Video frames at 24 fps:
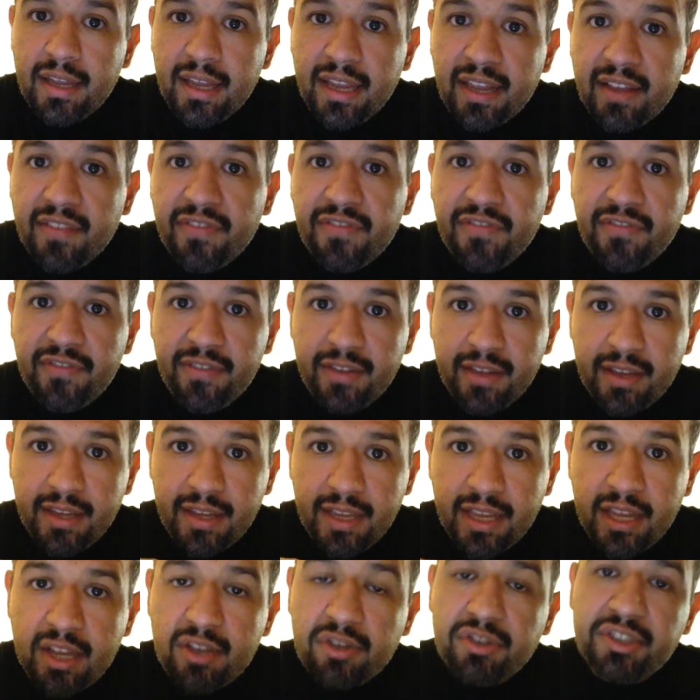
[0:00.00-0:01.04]
if
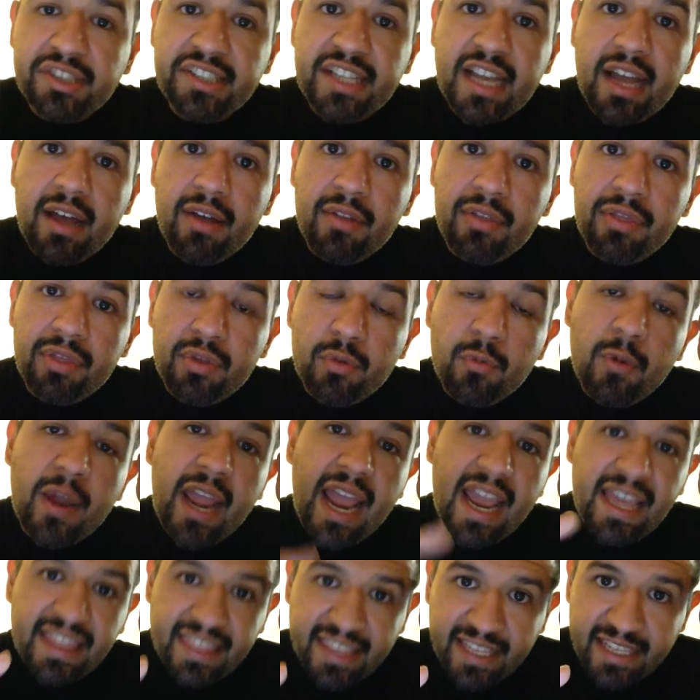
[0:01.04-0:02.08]
it goes down the way
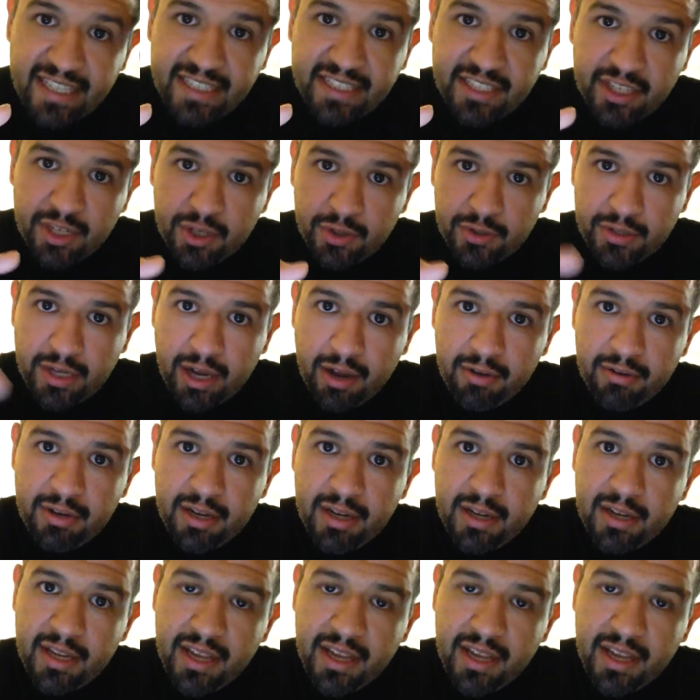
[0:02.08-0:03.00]
I think it's going to go down,